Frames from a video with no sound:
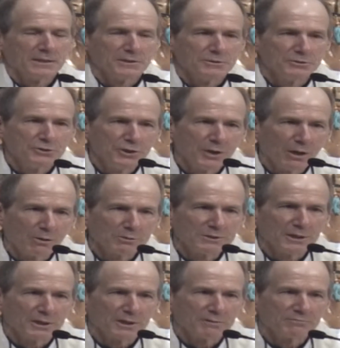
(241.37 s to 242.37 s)

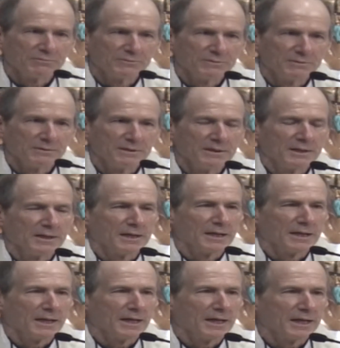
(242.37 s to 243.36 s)
Joseph
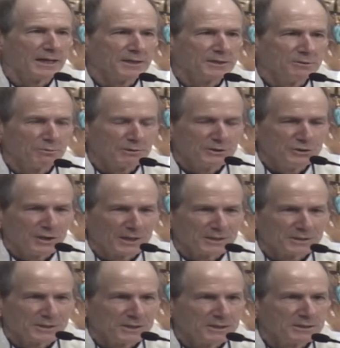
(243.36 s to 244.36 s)
had to
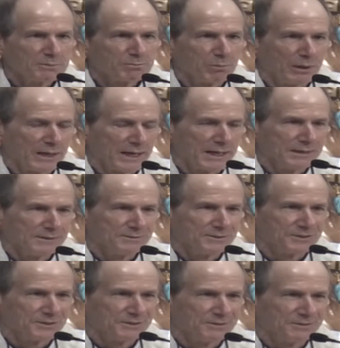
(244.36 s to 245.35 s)
adjust his plans